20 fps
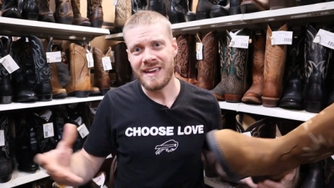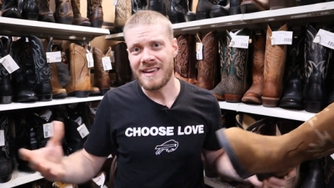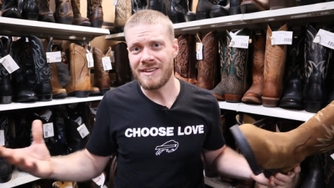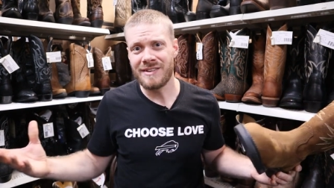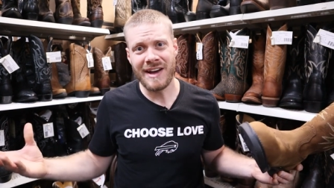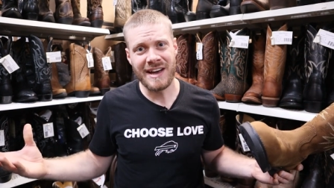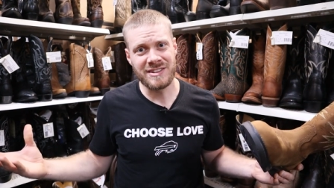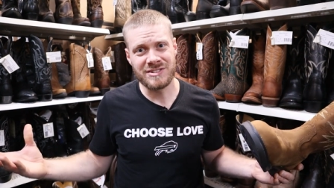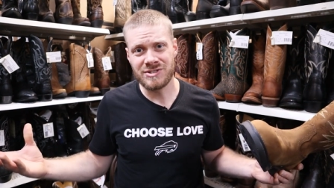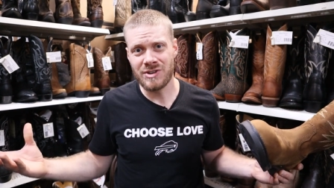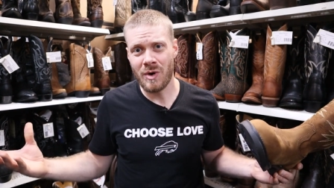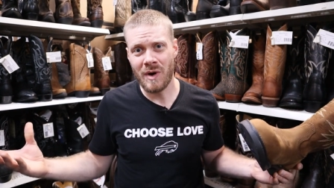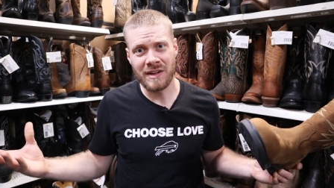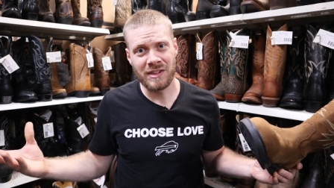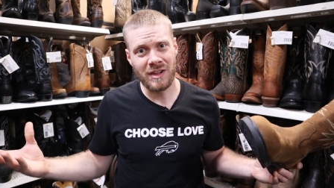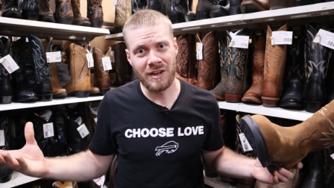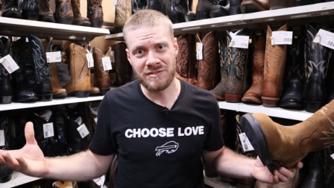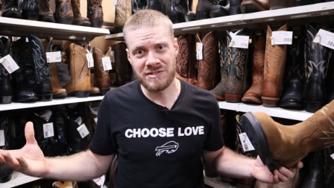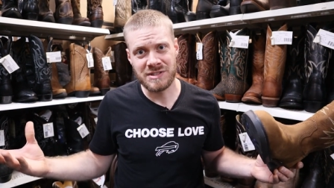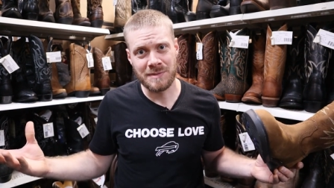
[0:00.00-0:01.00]
you guys know I
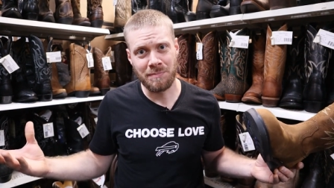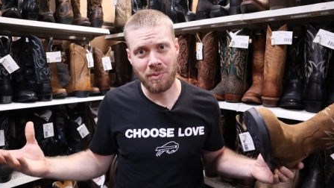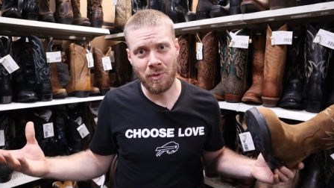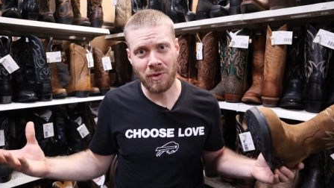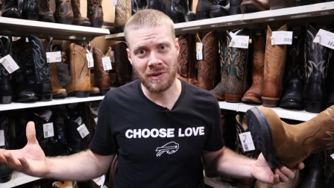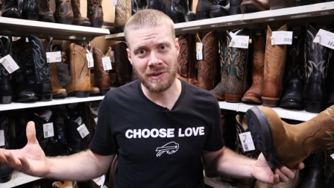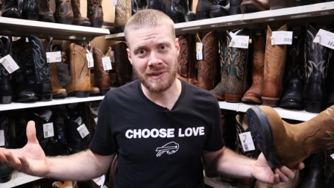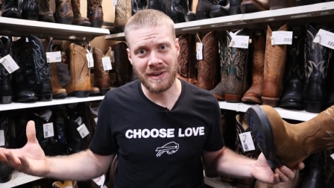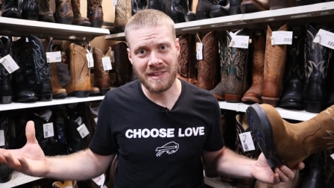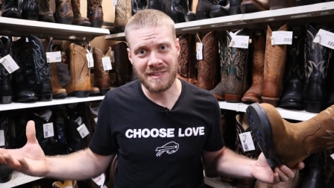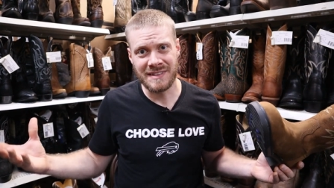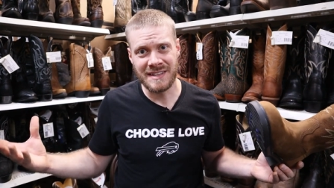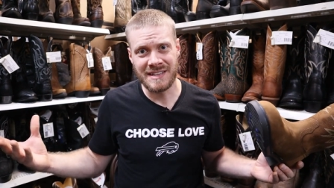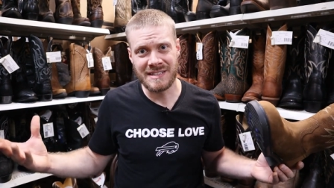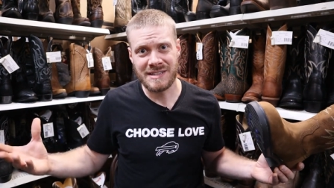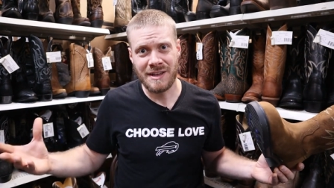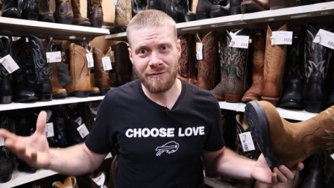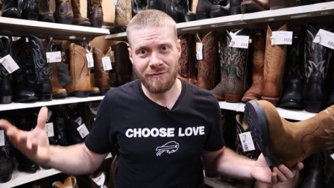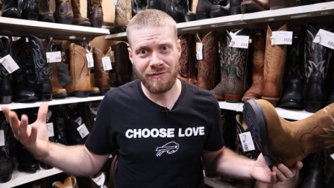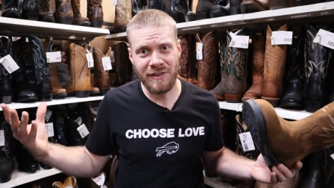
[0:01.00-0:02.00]
love supporting
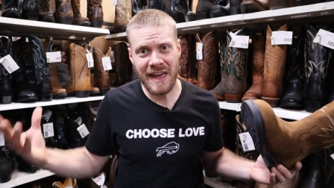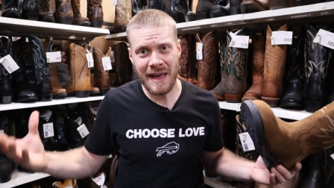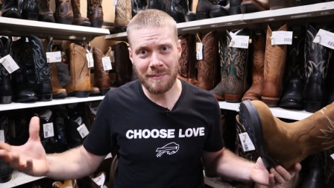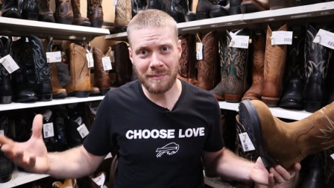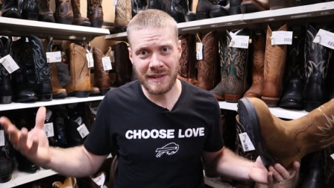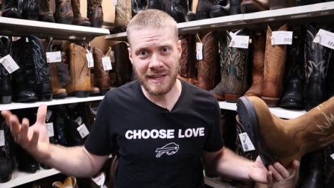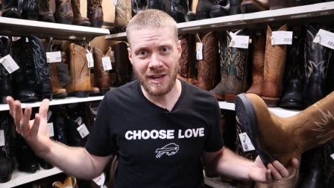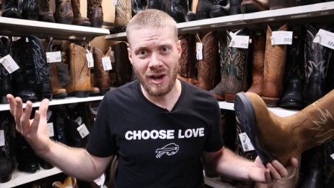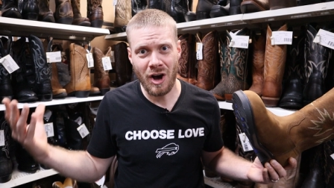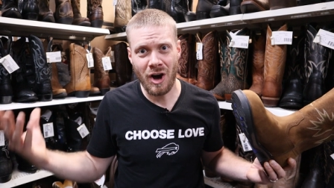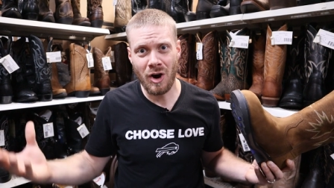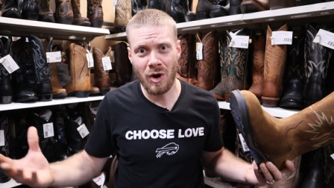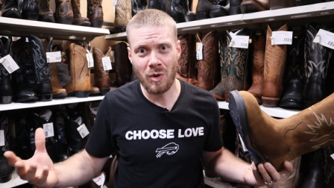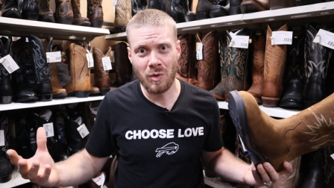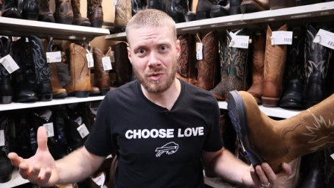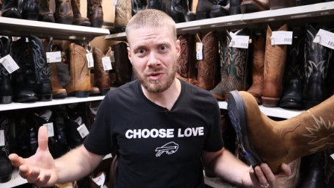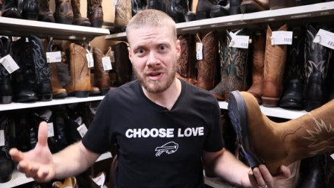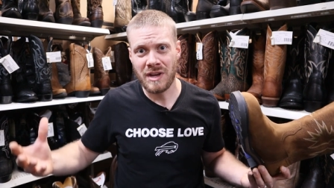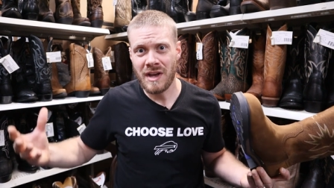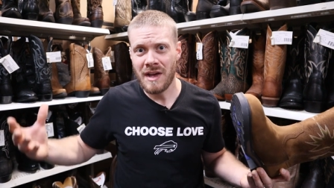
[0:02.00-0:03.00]
these family
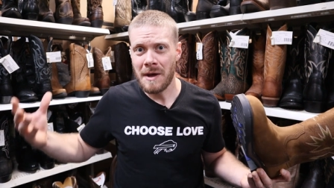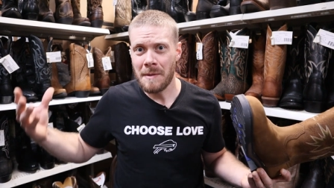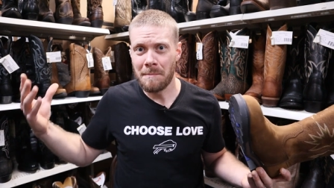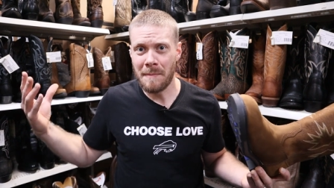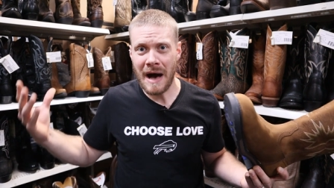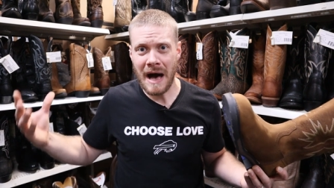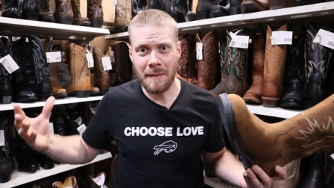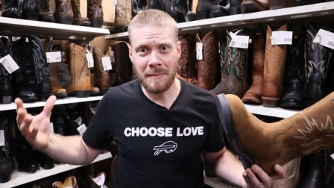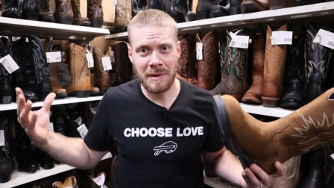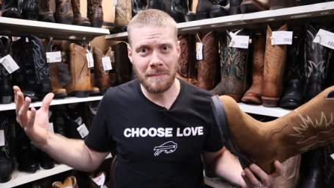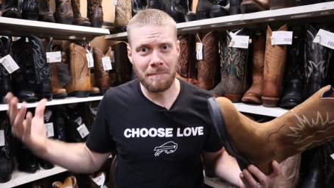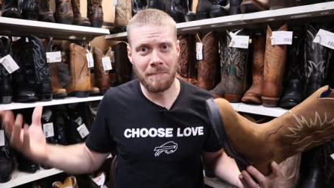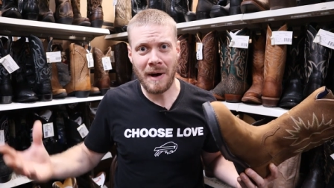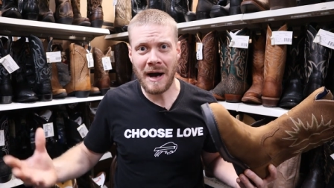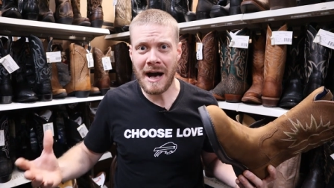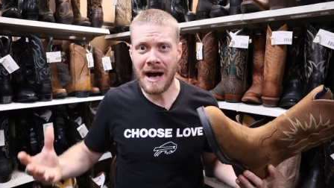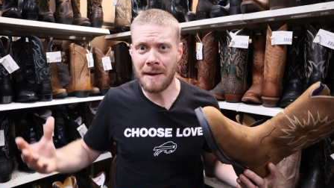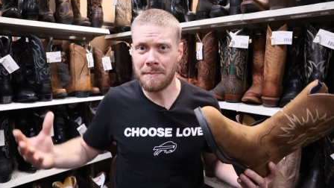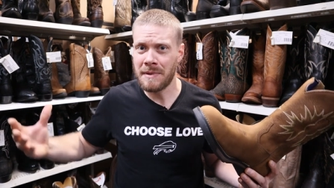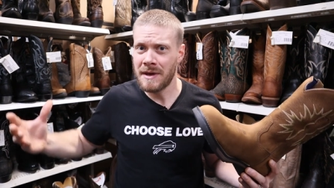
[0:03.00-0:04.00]
owned mom and
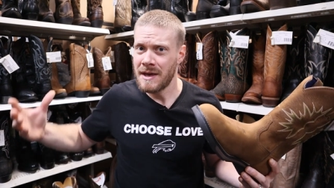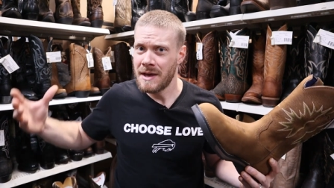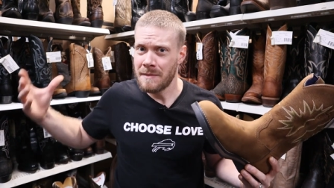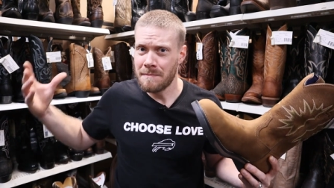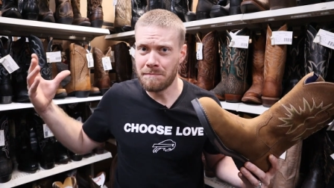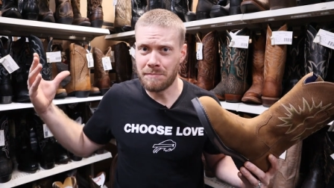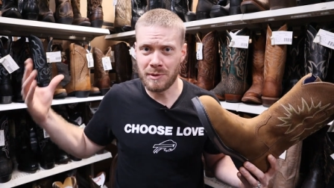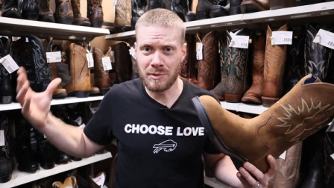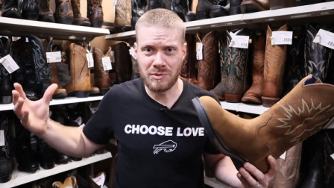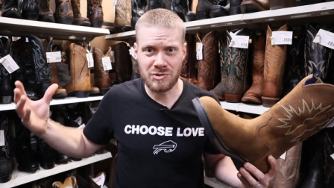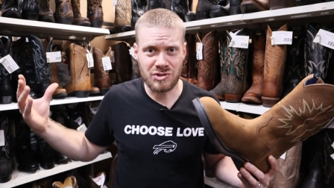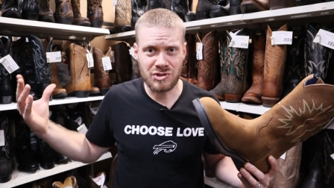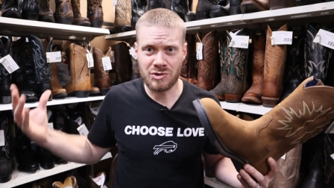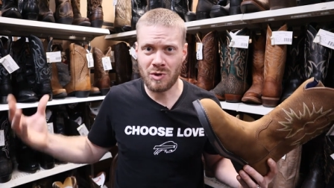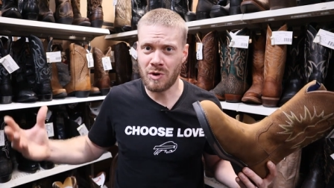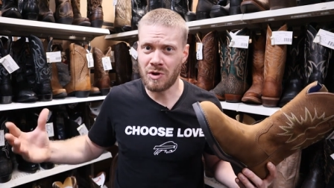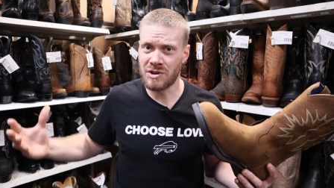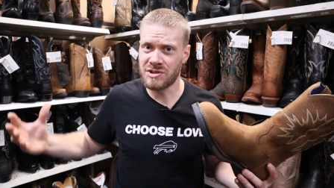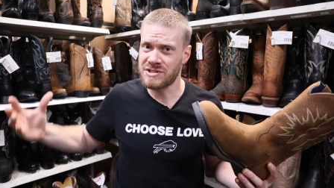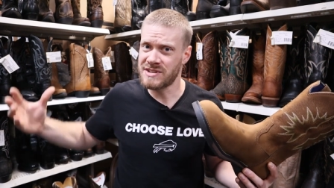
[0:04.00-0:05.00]
pop boot
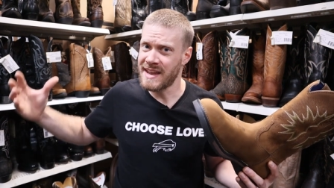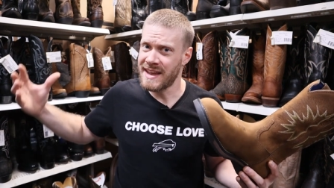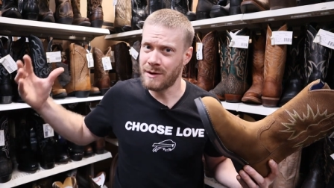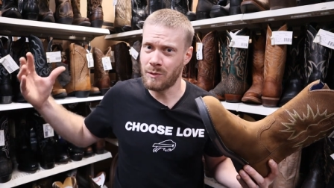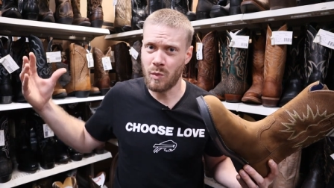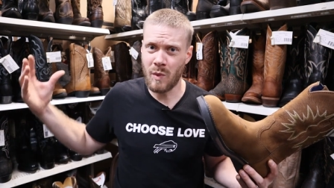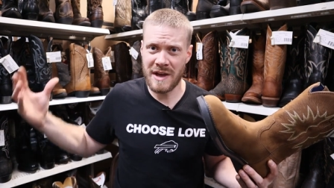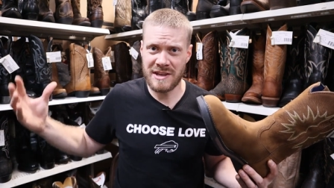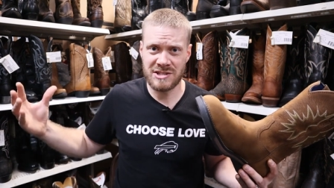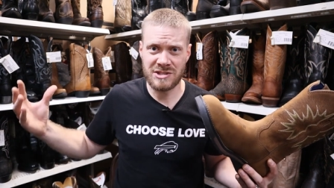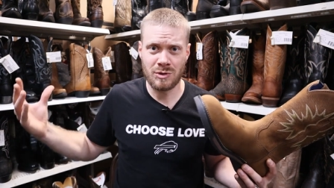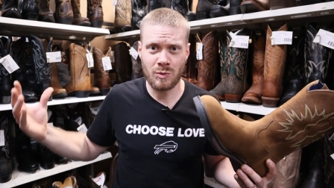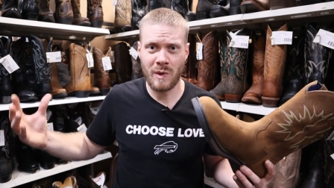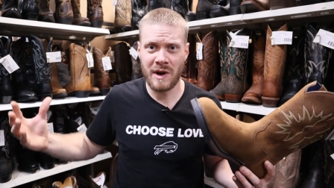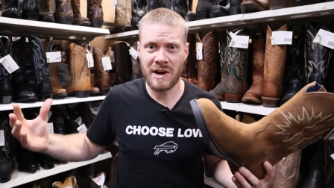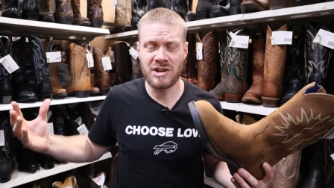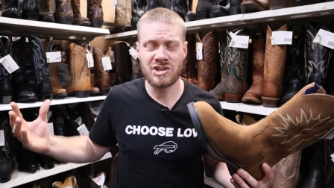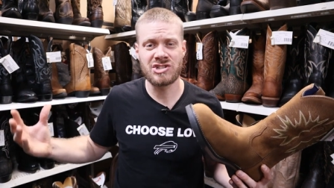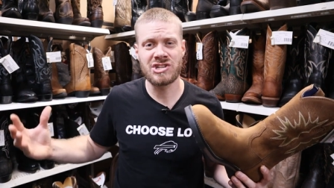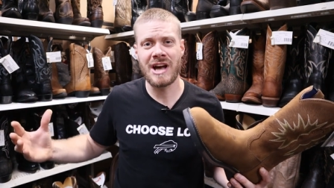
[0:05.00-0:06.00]
stores and western
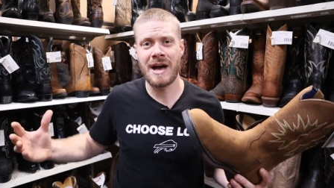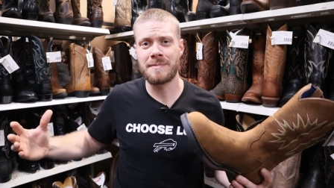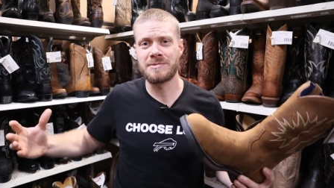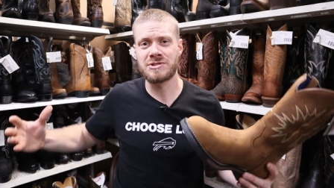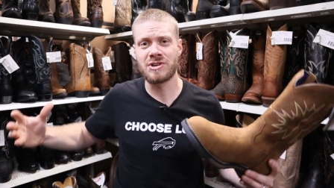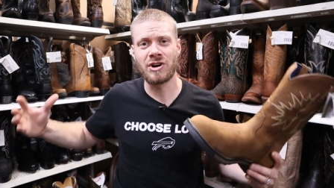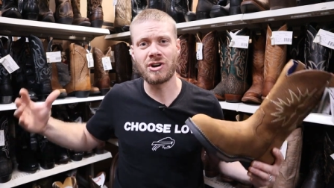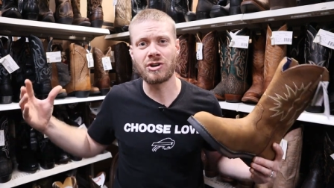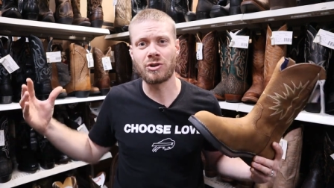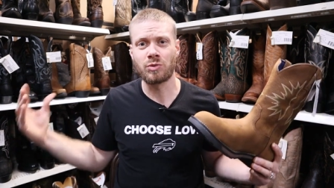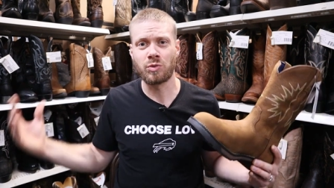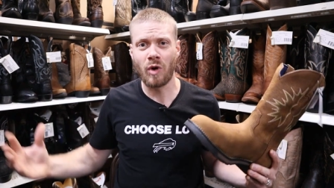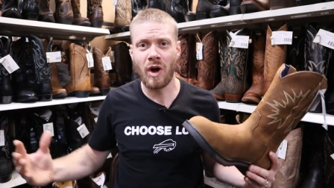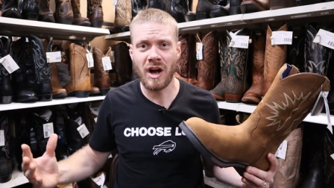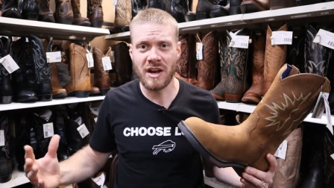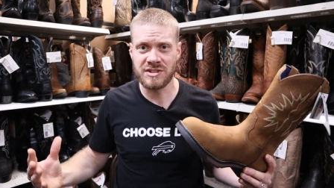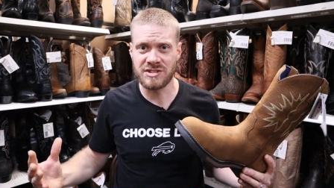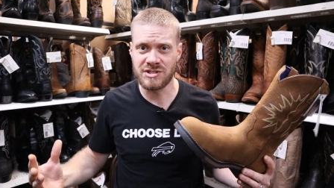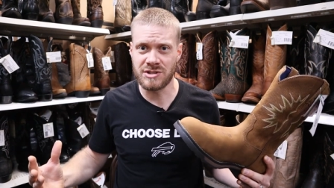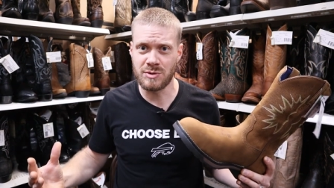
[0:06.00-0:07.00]
wear shops
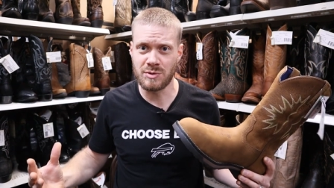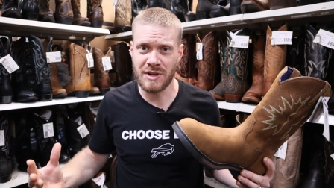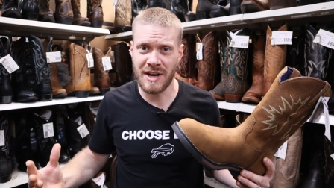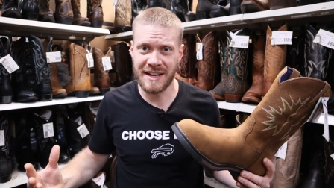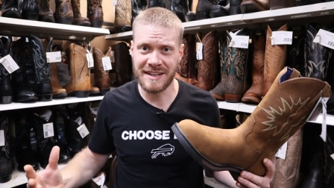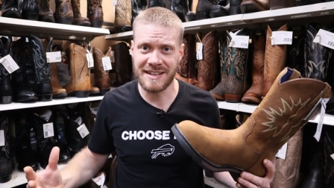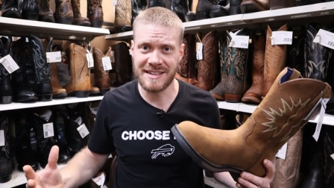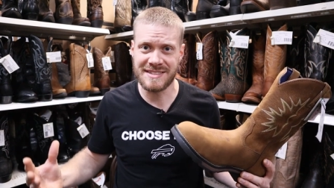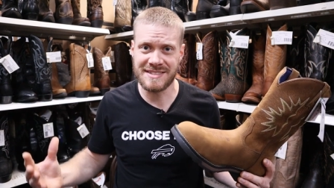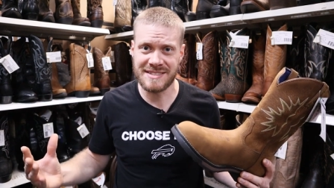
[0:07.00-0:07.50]
across the United